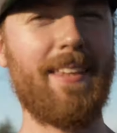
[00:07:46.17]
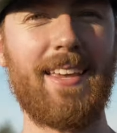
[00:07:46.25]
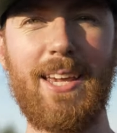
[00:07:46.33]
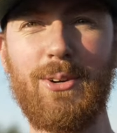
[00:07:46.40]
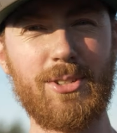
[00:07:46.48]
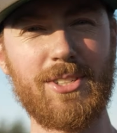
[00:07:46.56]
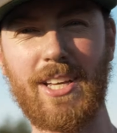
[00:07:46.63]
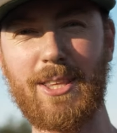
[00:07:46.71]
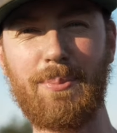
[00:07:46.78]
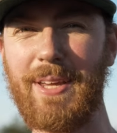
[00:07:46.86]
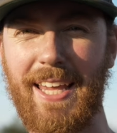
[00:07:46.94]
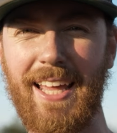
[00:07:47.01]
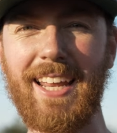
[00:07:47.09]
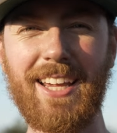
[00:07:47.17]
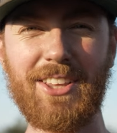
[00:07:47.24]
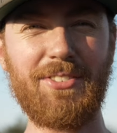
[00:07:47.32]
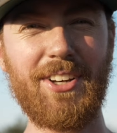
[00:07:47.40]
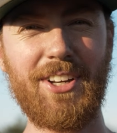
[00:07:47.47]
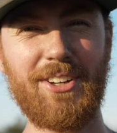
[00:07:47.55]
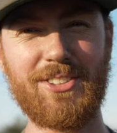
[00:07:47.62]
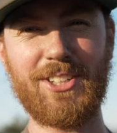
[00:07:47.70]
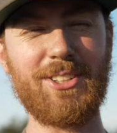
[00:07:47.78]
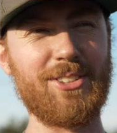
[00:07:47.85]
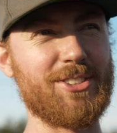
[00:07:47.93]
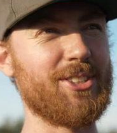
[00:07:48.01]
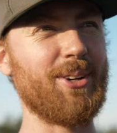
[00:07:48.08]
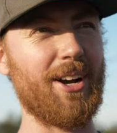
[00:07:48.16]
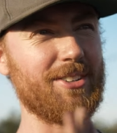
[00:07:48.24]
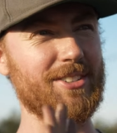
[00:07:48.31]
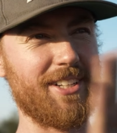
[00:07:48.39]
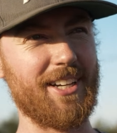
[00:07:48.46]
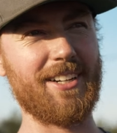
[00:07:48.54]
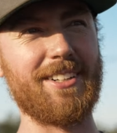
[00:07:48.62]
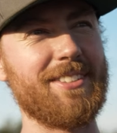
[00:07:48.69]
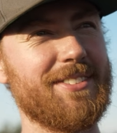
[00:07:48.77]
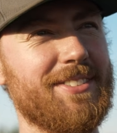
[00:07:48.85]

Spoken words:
He was at the beginning of the video too, it's 2 hours later.